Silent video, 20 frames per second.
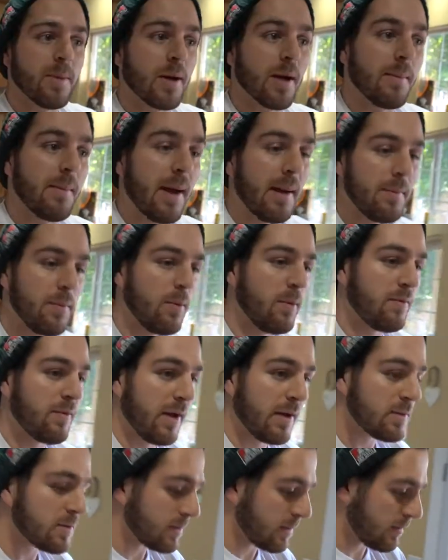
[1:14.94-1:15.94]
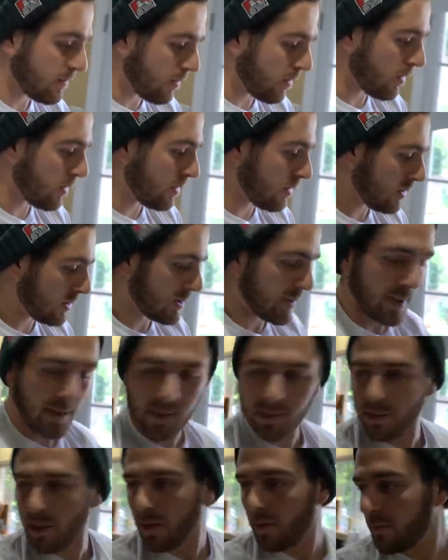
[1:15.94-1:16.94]
but I'm happy we found something for her. It's like a
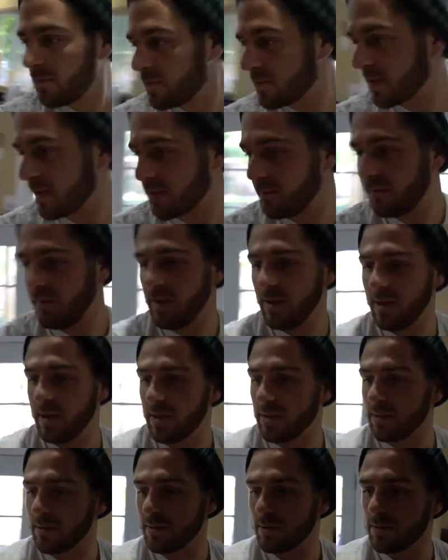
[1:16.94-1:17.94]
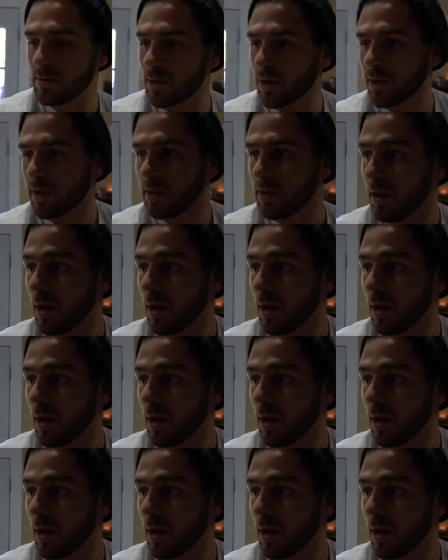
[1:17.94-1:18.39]
loaf, it's like a vegan turkey